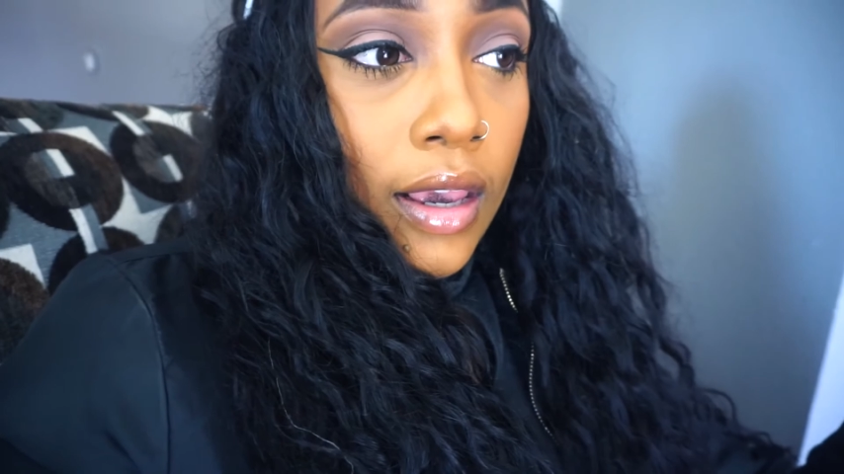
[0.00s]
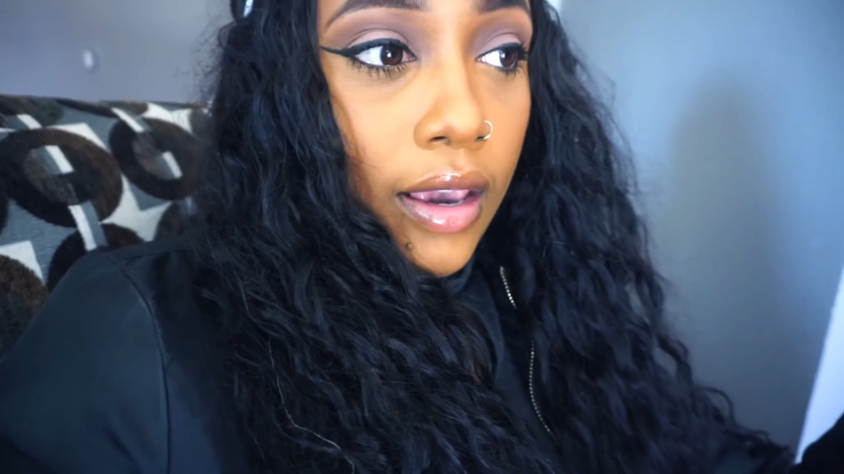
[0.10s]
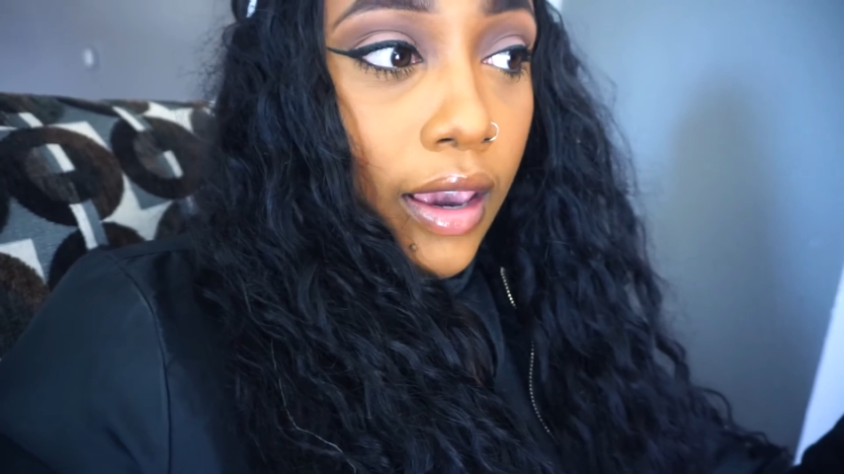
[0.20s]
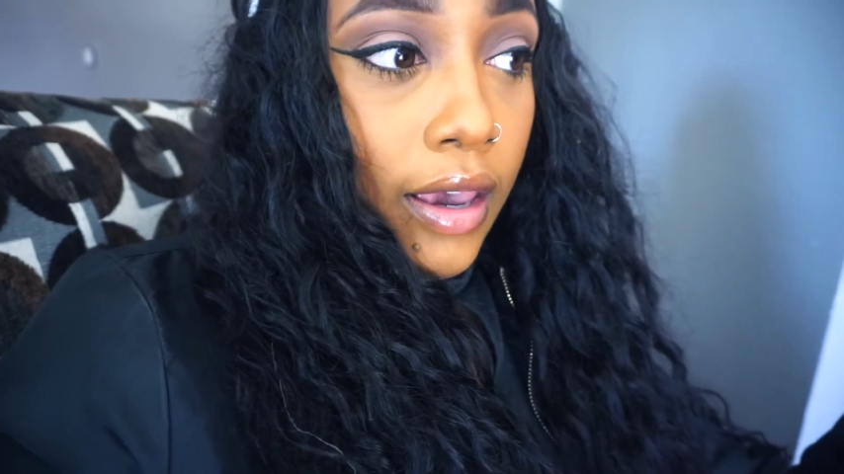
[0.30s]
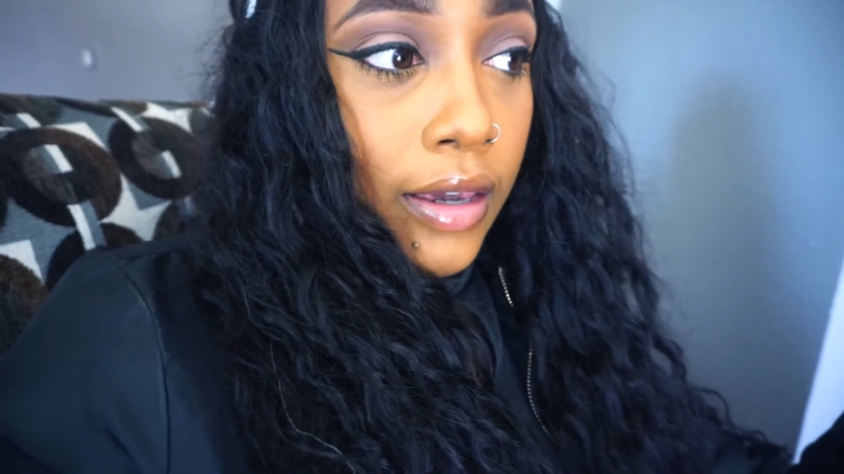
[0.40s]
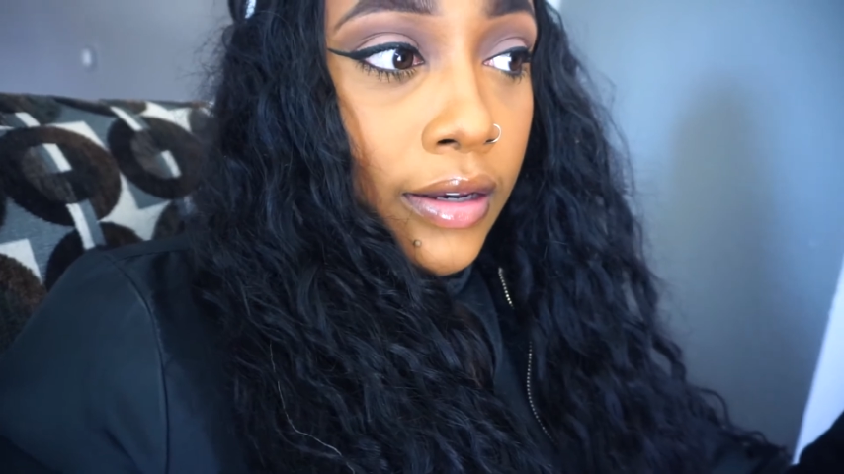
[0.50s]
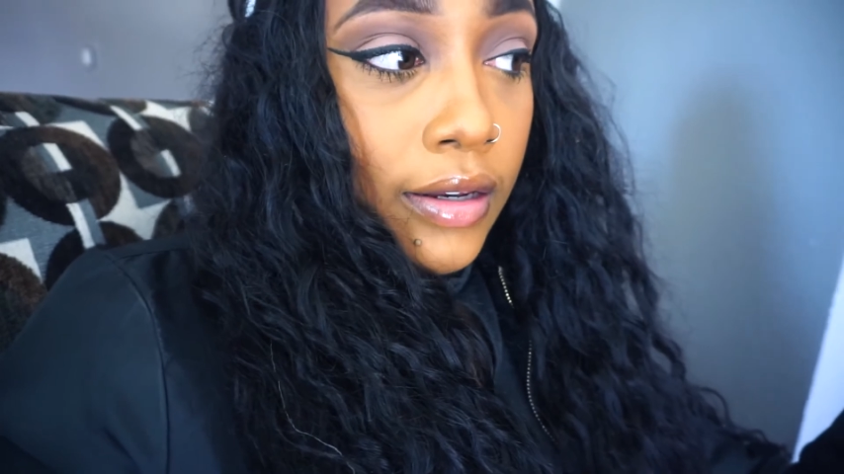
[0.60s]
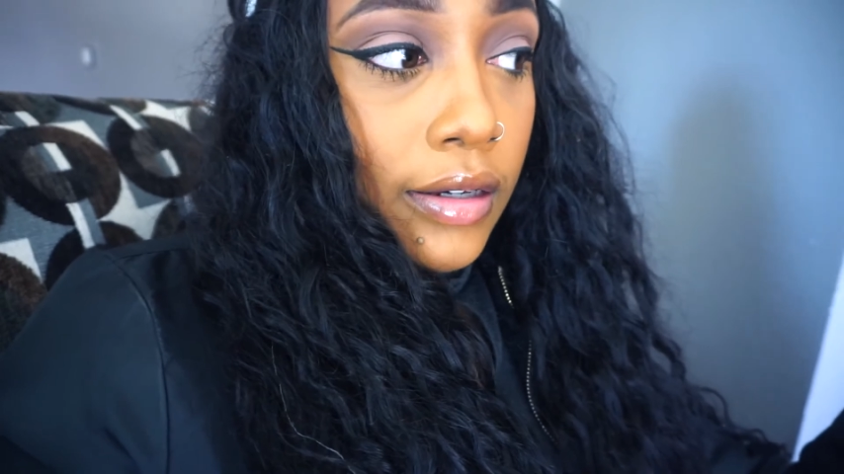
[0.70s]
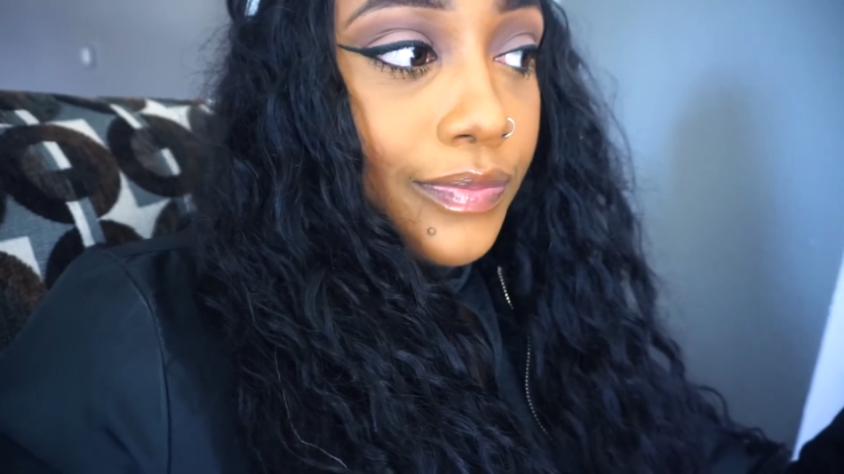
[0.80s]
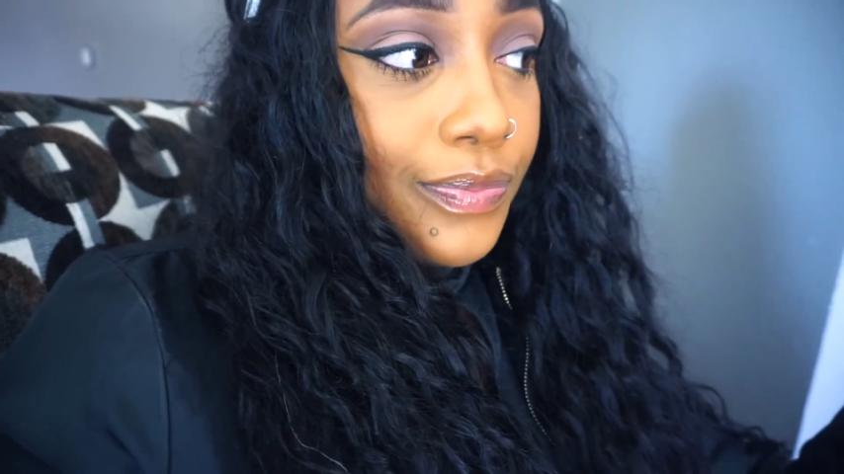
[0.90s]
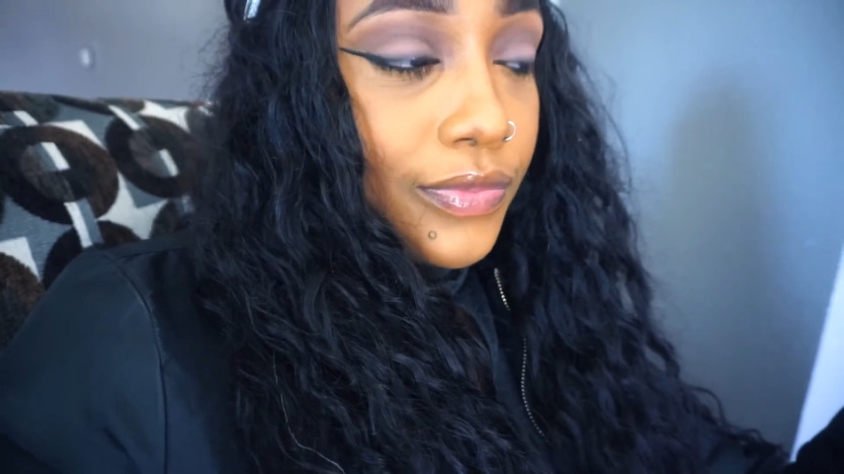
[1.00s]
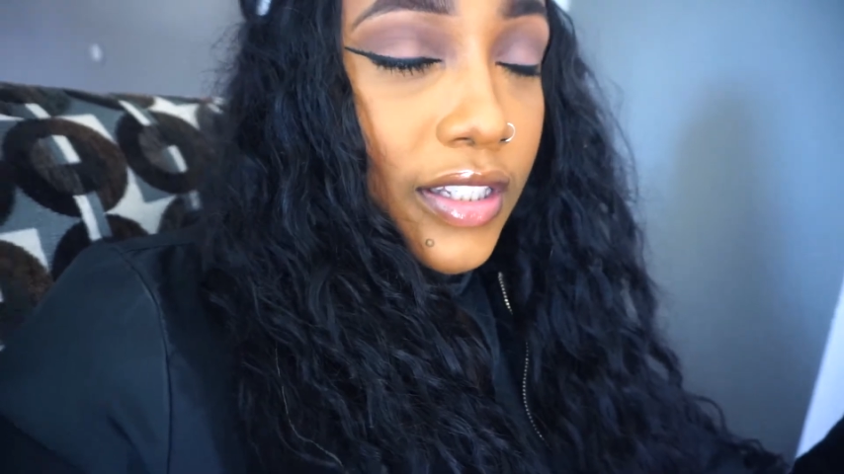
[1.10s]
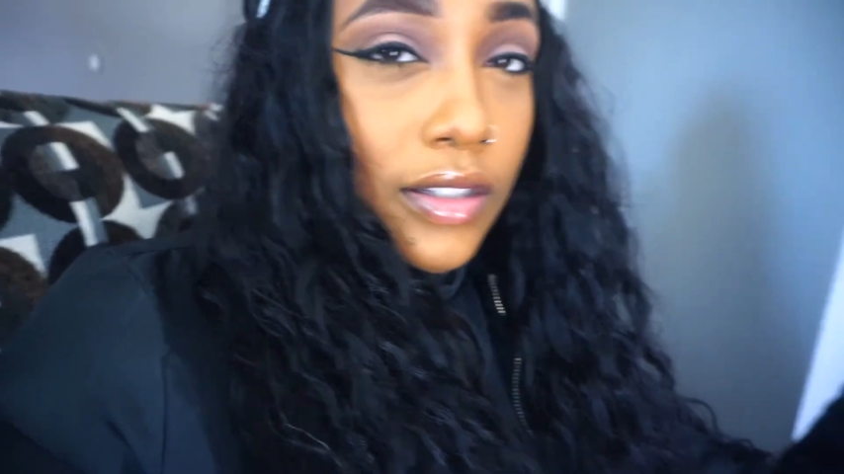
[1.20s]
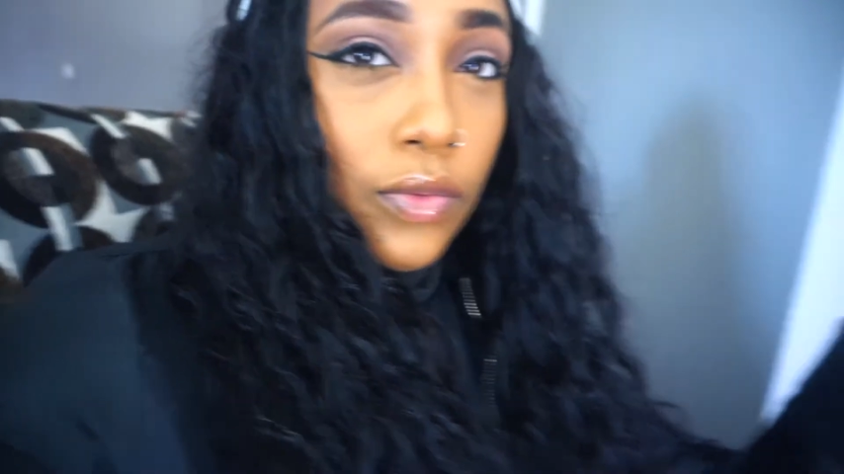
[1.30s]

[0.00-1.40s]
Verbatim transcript: And this